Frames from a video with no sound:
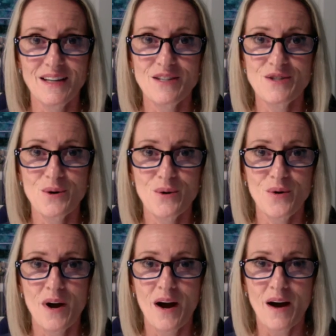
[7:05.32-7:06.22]
So
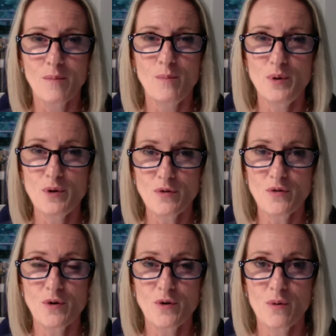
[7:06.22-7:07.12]
a
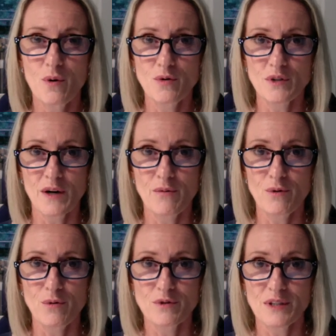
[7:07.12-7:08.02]
beautiful quote I
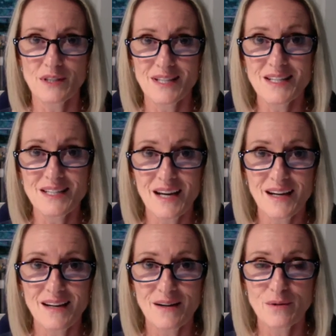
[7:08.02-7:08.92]
wrote
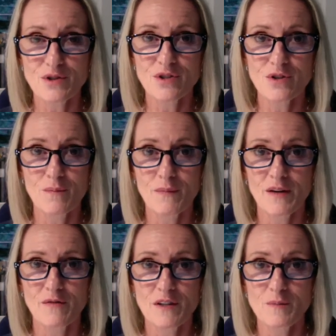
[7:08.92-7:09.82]
today, which is on my
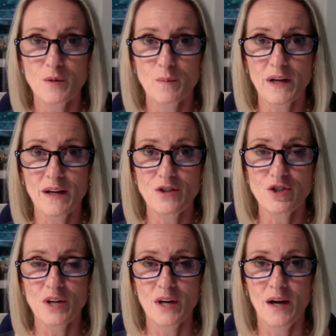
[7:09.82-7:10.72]
Facebook
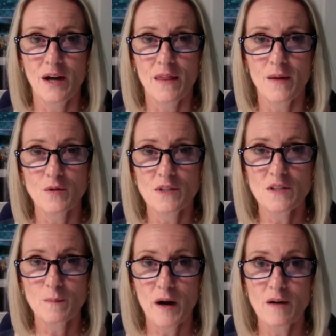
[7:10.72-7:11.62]
page, that was
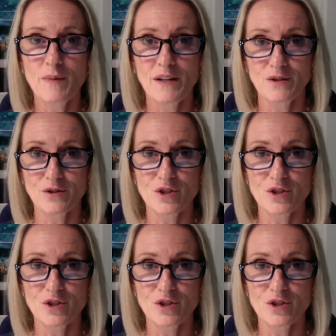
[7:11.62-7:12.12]
inspired by Dr.